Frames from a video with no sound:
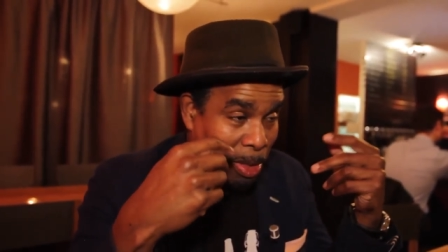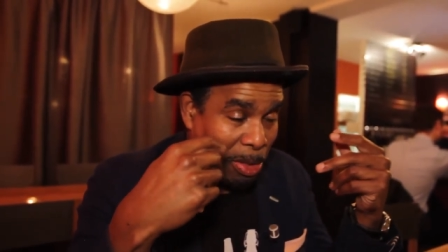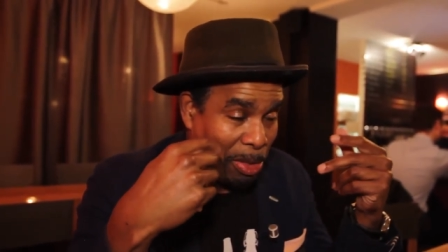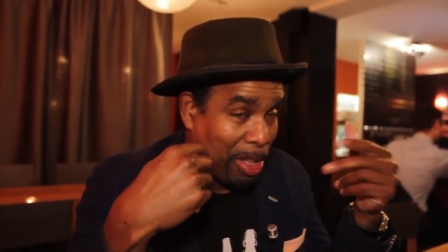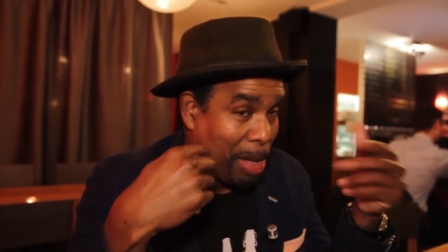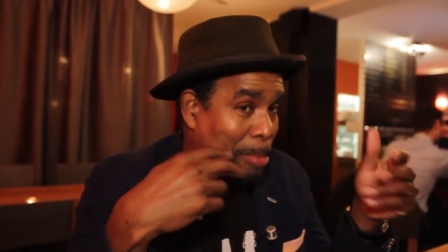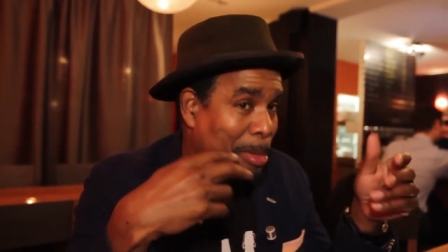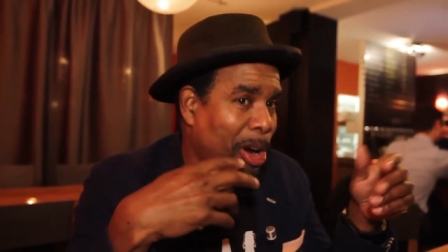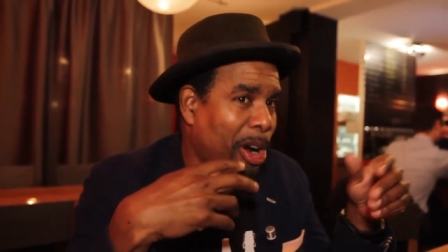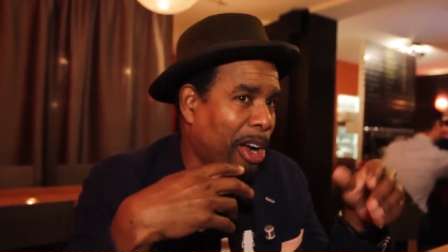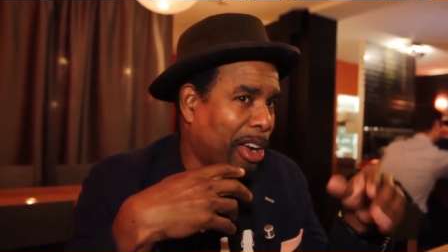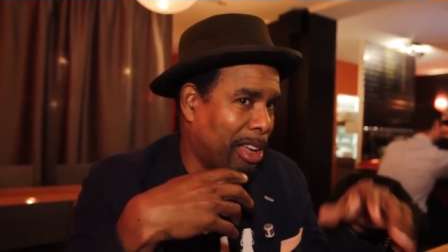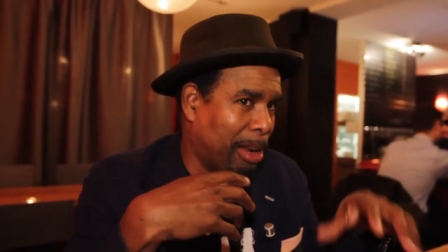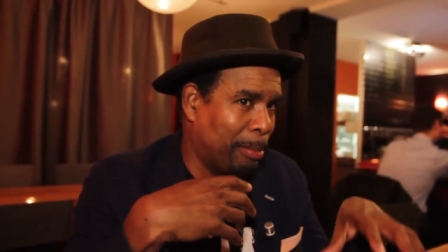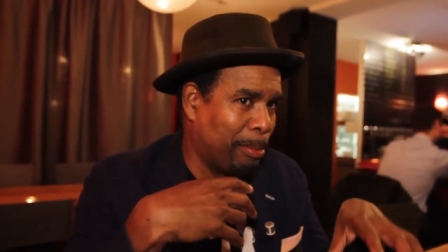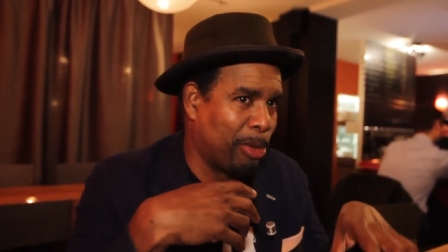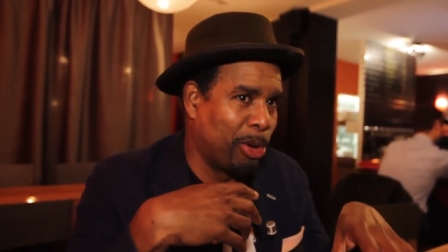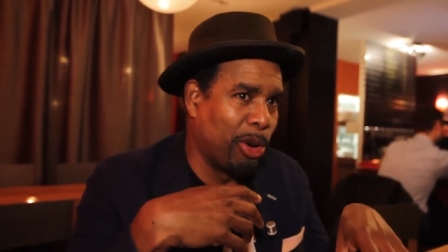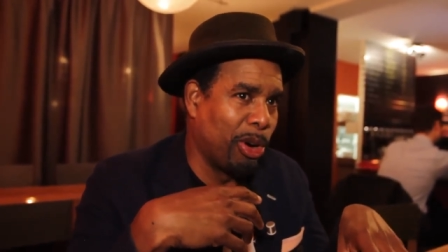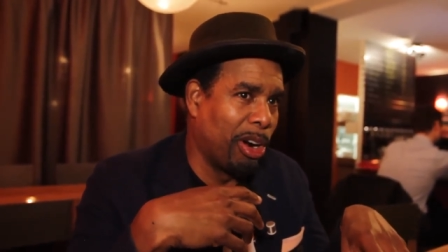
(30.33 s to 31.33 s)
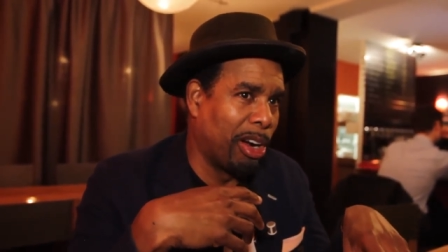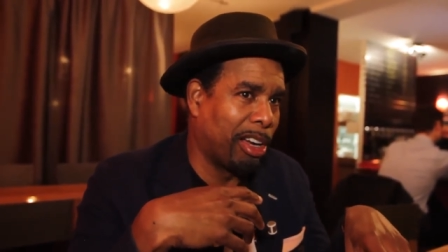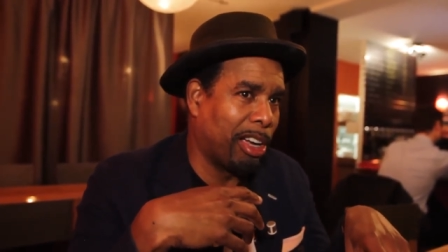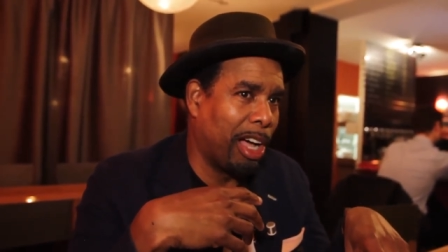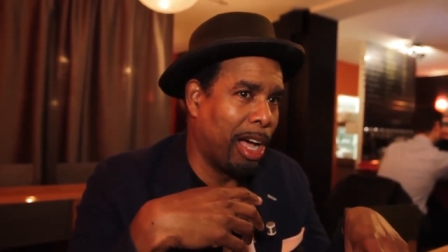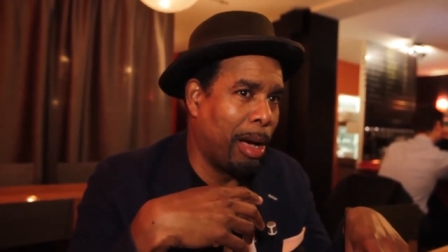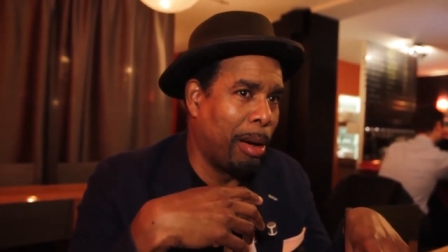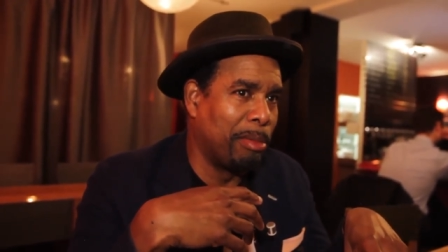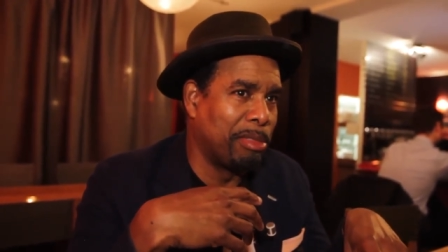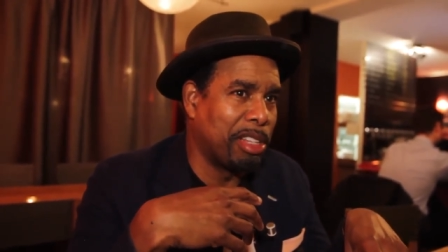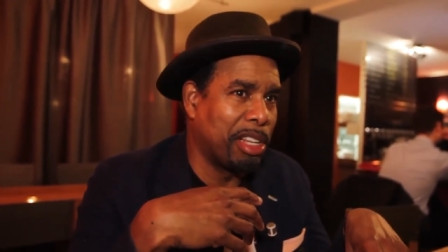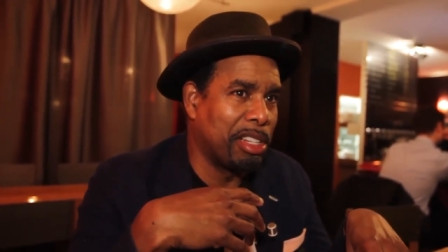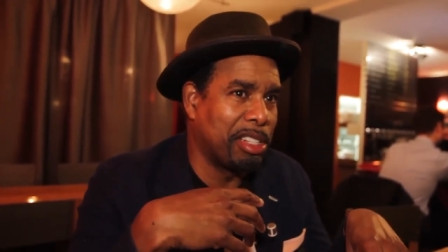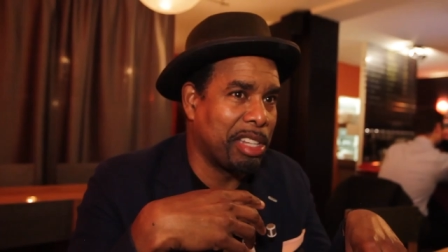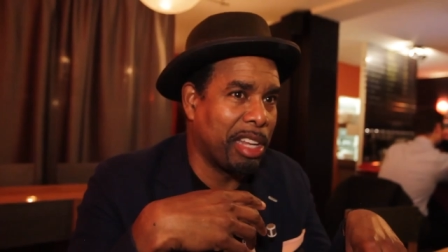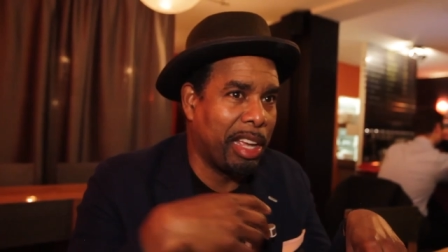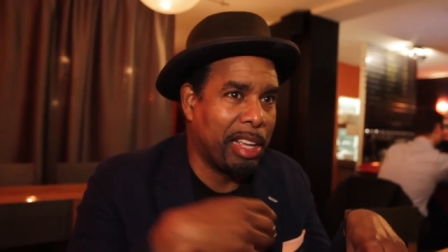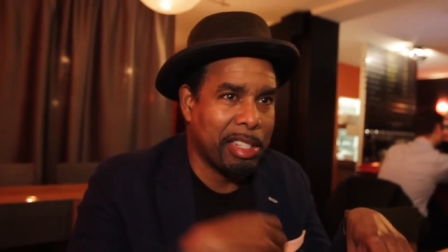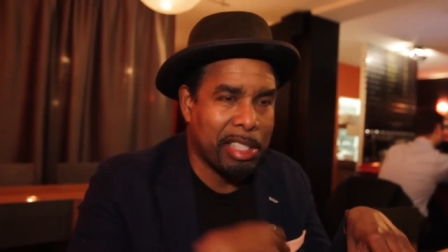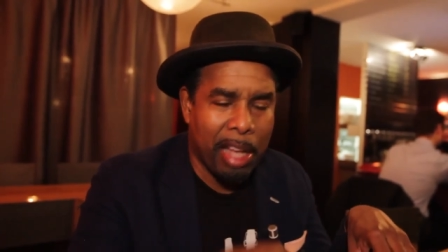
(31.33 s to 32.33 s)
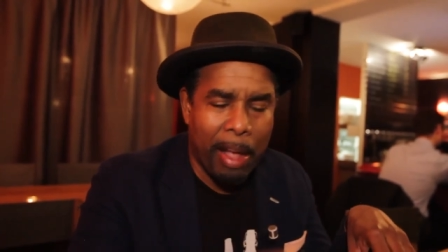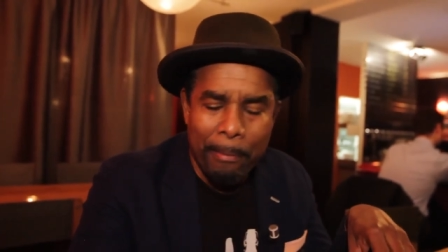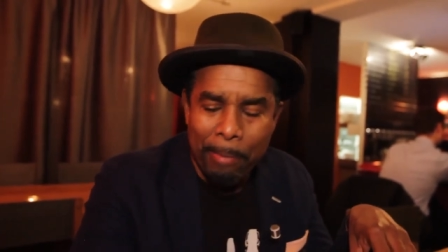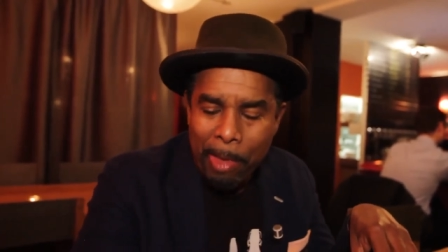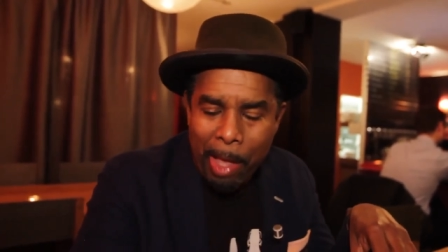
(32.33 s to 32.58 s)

the American brewer comes and says,